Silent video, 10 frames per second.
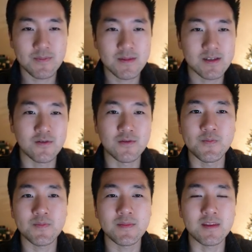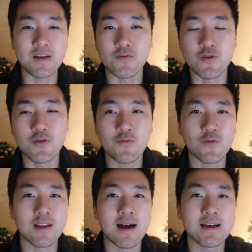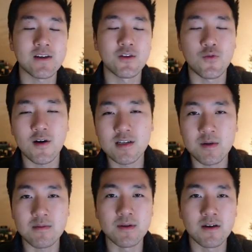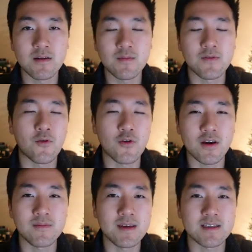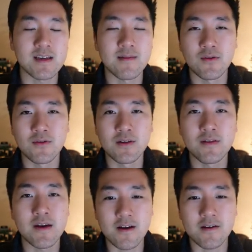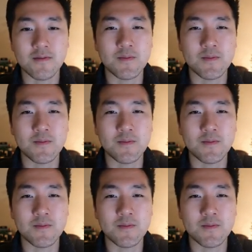So the roof relies on the walls being built before it can be assembled there.